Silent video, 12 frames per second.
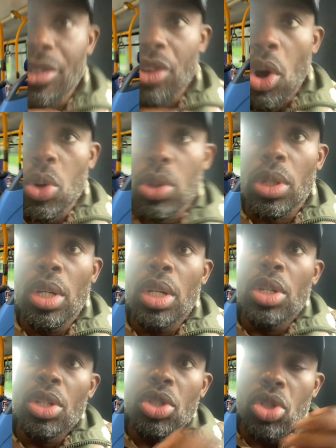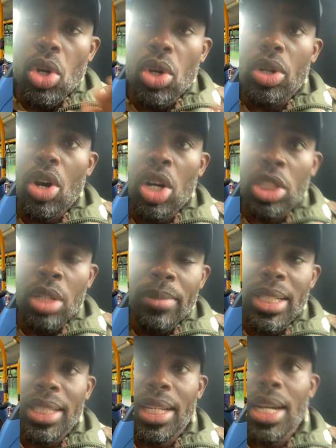Road. So
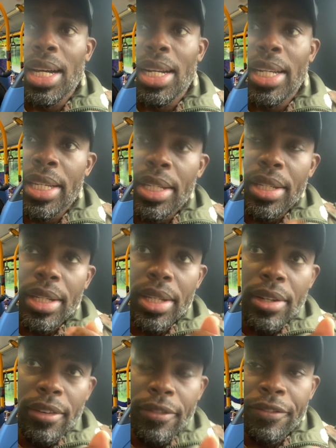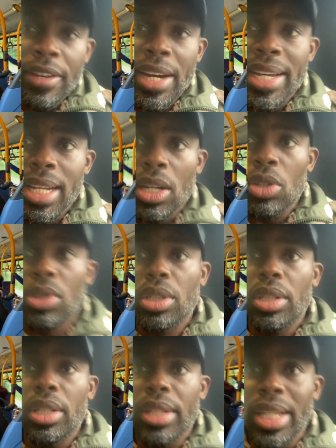automatically find out
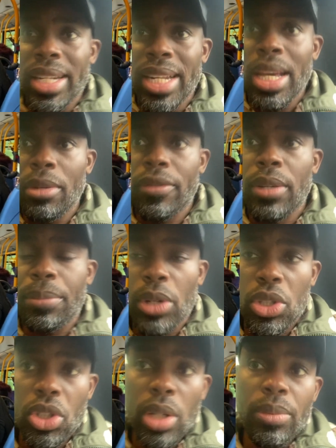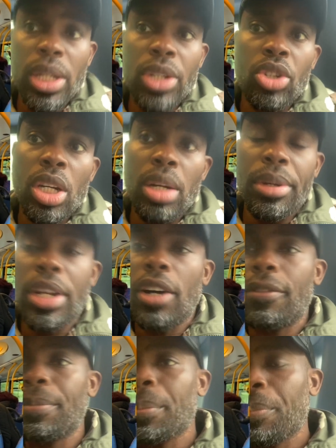the name of the bus stop that you're coming
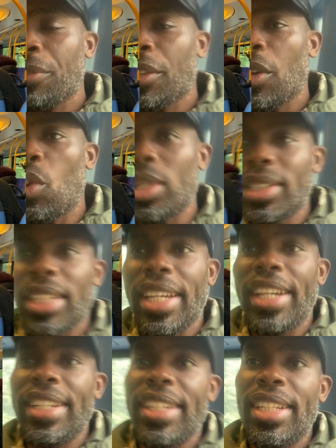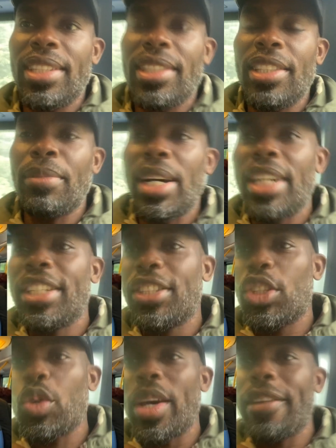off. Once again, this is my
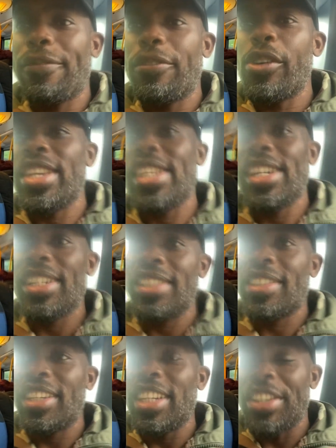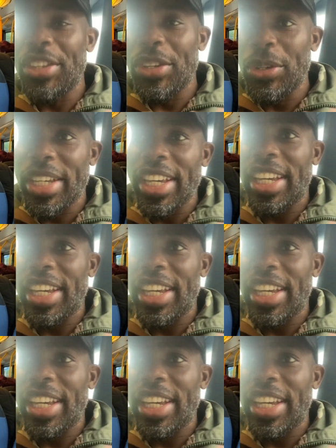24 years in the UK